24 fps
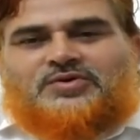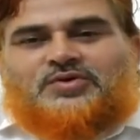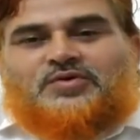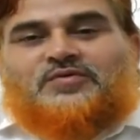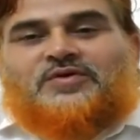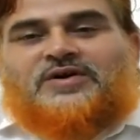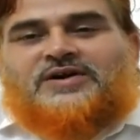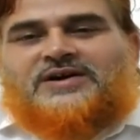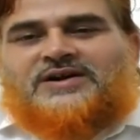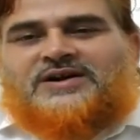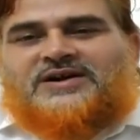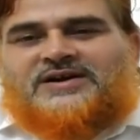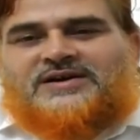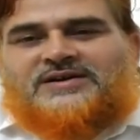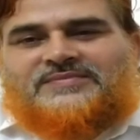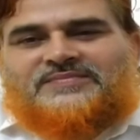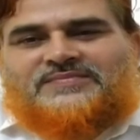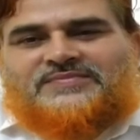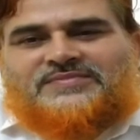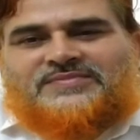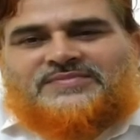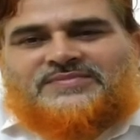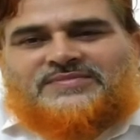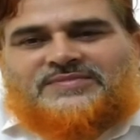to
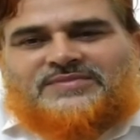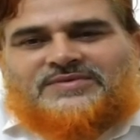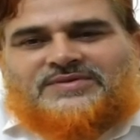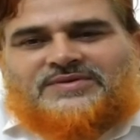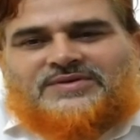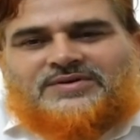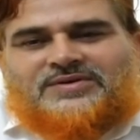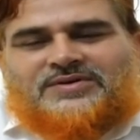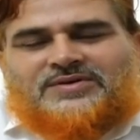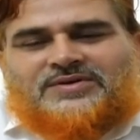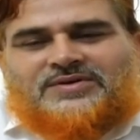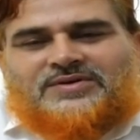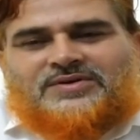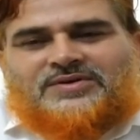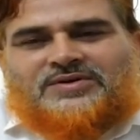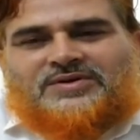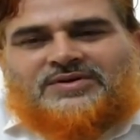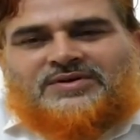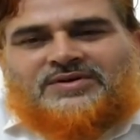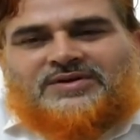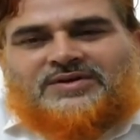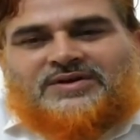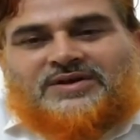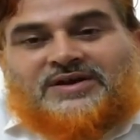wander
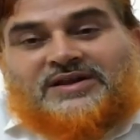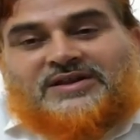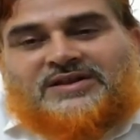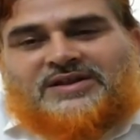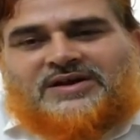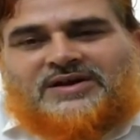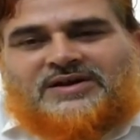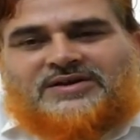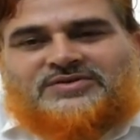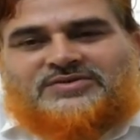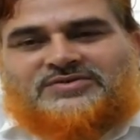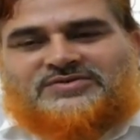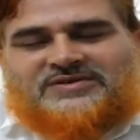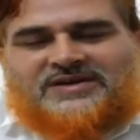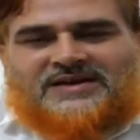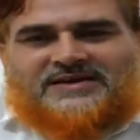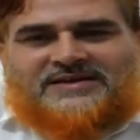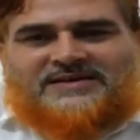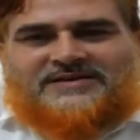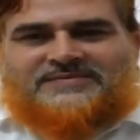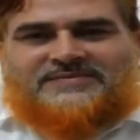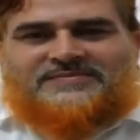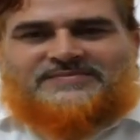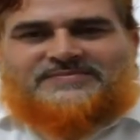in the
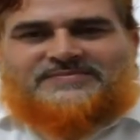society.